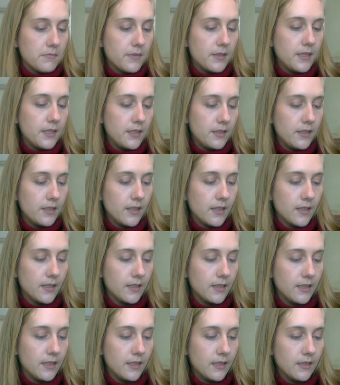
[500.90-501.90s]
This
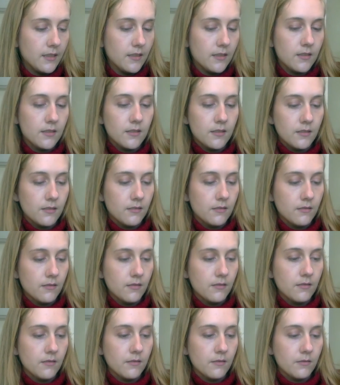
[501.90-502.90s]
yarn is
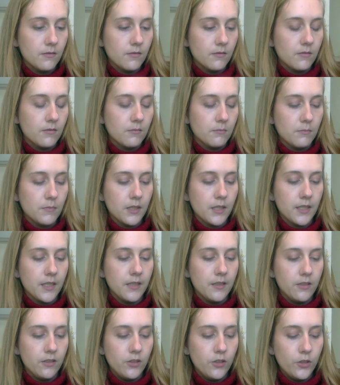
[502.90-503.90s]

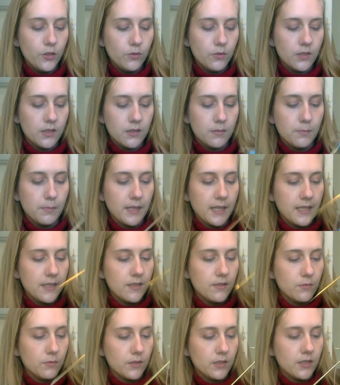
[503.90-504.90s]
my newest
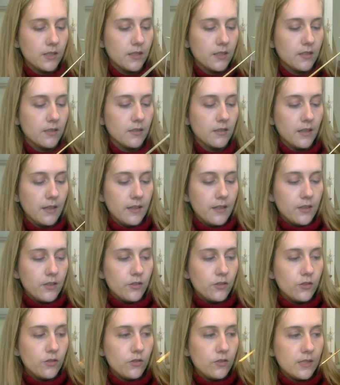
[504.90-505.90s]
base, which is
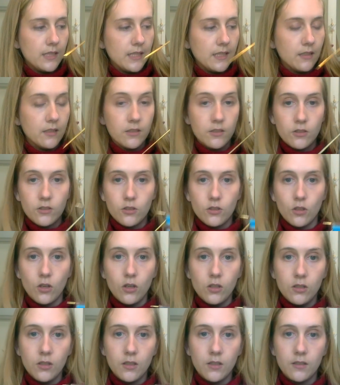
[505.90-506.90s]
New Zealand
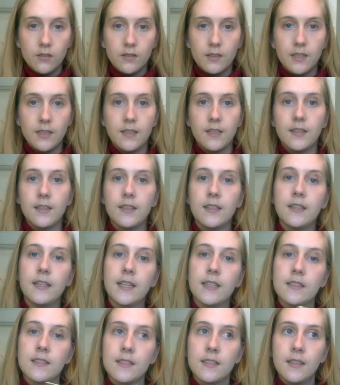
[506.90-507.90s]
sock, and
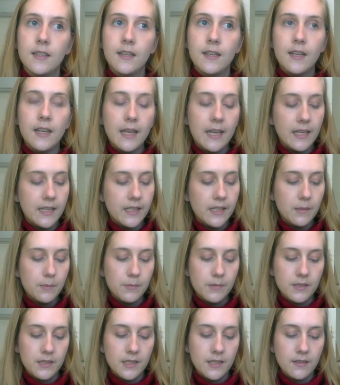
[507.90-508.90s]
that's
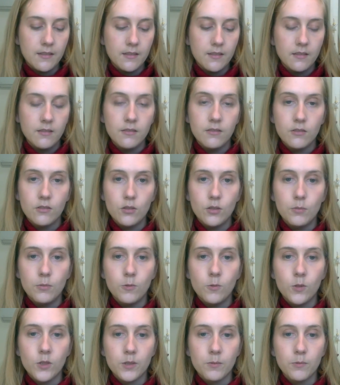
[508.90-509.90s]
80%
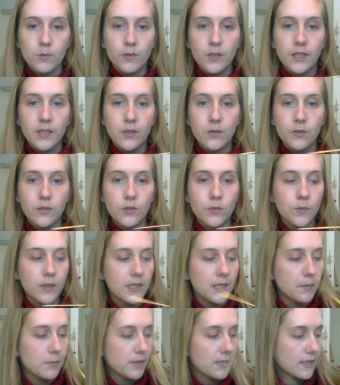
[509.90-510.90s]
superwash merino and
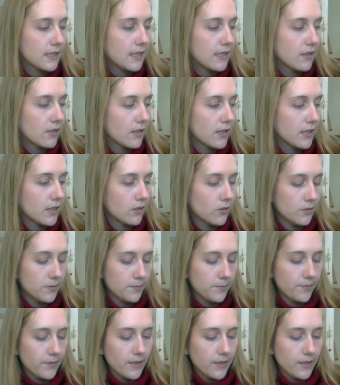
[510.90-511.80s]
20% nylon.